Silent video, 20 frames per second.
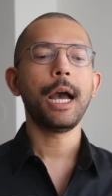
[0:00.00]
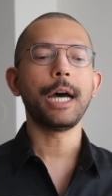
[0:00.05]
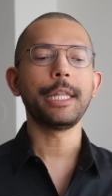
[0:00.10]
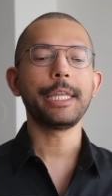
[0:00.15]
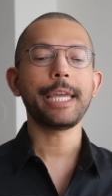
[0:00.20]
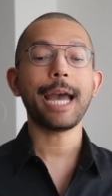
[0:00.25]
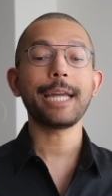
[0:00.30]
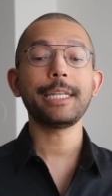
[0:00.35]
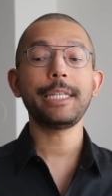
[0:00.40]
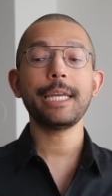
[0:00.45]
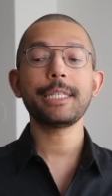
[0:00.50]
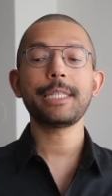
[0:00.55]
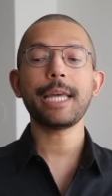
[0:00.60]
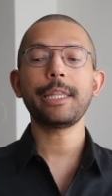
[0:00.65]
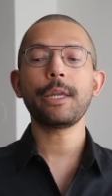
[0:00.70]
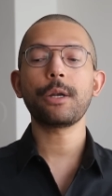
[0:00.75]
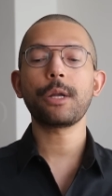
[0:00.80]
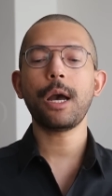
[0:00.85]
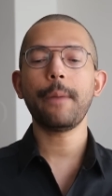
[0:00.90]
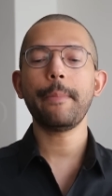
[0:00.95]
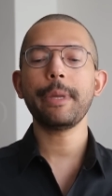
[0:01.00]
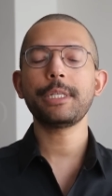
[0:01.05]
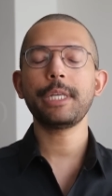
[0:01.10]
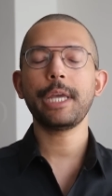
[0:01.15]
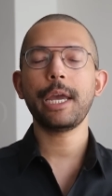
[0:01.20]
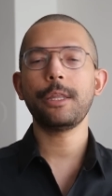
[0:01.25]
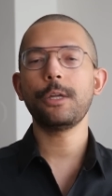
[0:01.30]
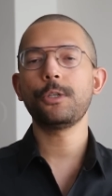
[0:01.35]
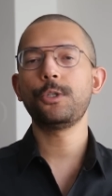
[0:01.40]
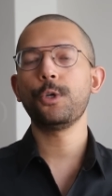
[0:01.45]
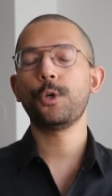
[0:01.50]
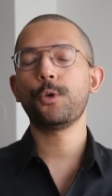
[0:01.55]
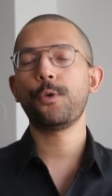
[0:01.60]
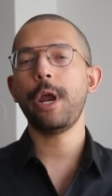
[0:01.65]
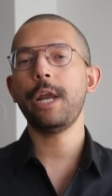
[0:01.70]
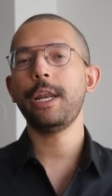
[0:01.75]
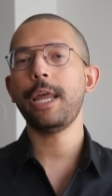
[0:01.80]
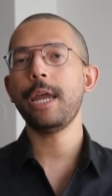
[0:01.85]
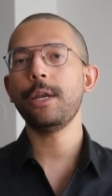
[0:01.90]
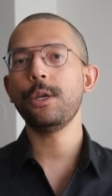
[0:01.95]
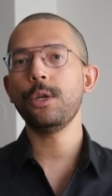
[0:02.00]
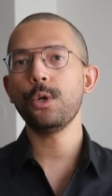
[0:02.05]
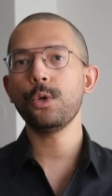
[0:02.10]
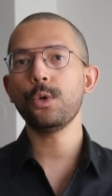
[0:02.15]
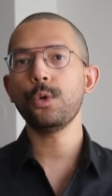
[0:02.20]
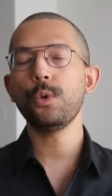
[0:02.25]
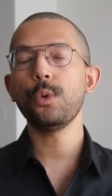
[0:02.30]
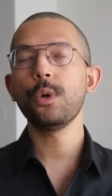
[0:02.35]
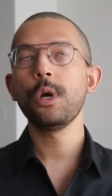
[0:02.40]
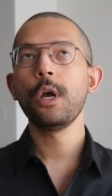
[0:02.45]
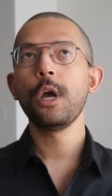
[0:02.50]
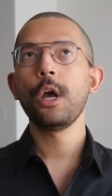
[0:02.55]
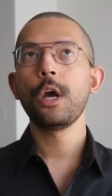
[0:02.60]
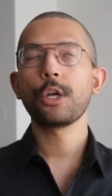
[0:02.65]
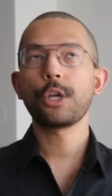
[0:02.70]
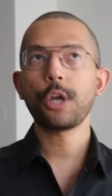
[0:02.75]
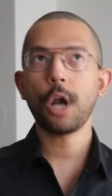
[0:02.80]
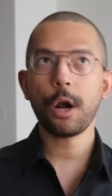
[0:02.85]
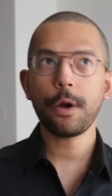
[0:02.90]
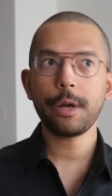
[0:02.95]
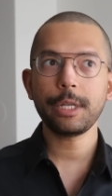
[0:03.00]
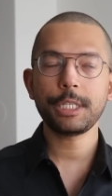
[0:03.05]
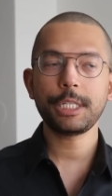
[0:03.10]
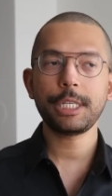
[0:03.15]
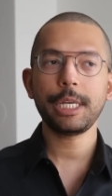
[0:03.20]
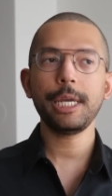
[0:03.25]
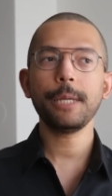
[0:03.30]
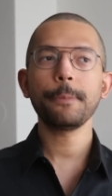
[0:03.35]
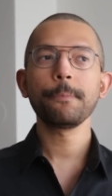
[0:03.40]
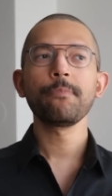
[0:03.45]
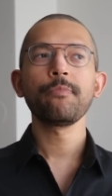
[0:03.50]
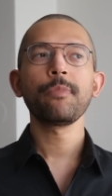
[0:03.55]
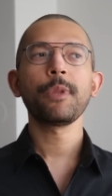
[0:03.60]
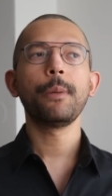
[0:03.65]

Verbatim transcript: The idea is that they're coming together to create a new currency,